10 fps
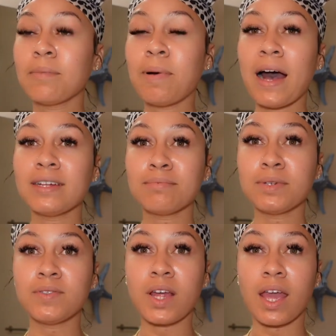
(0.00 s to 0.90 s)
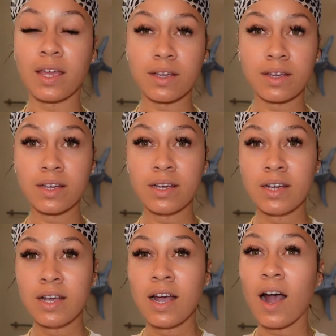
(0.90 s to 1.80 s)
pause music.
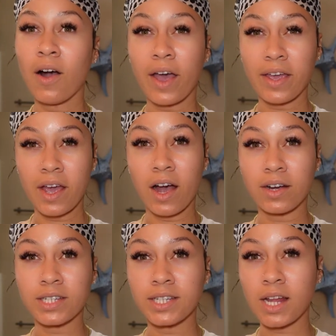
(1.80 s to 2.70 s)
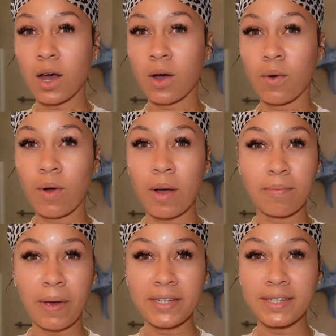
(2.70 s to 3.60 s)
Okay, y'all, so
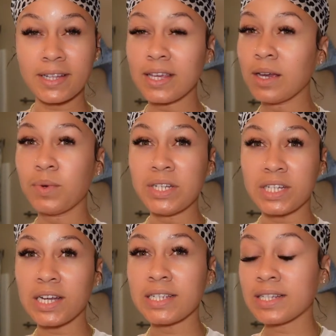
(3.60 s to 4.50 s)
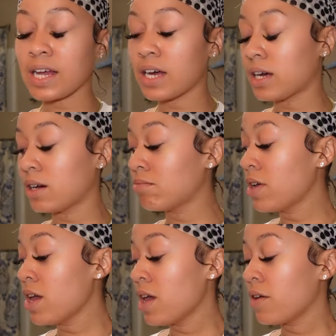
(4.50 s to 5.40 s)
basically we just
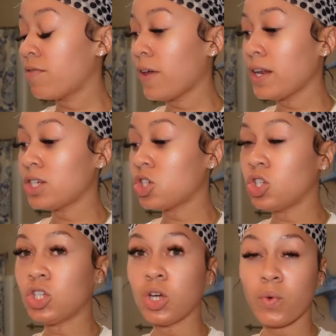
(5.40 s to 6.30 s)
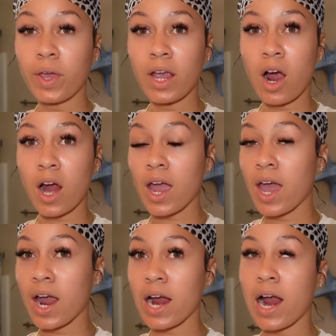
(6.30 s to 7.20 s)
finished doing our
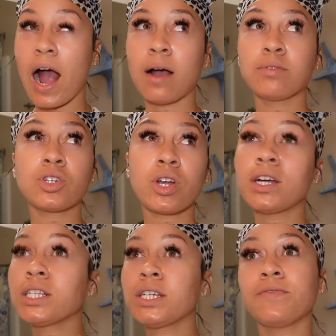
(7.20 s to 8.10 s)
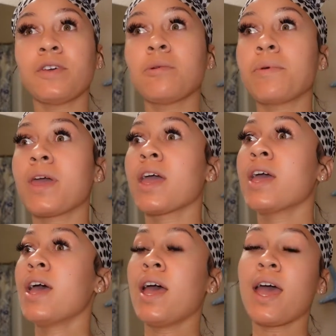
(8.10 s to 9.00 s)
hair. I was trying to film it
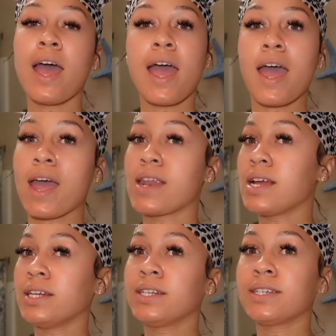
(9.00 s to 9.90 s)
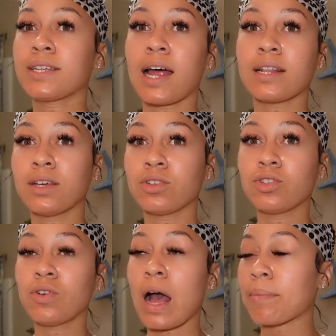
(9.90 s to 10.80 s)
and it just got a little
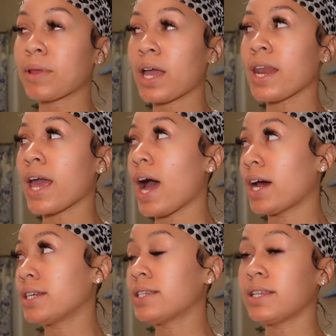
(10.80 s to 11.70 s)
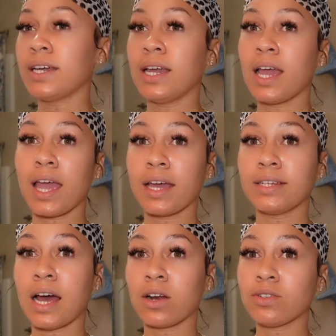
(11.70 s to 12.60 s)
too complicated, honestly. And
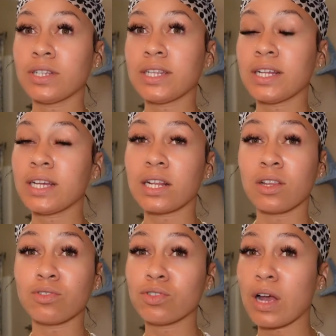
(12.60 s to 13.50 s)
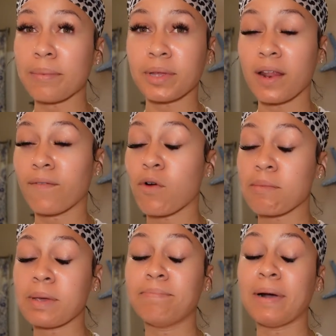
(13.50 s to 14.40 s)
not only did it get a little too complicated for
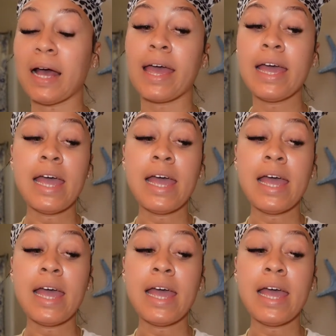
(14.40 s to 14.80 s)
me, but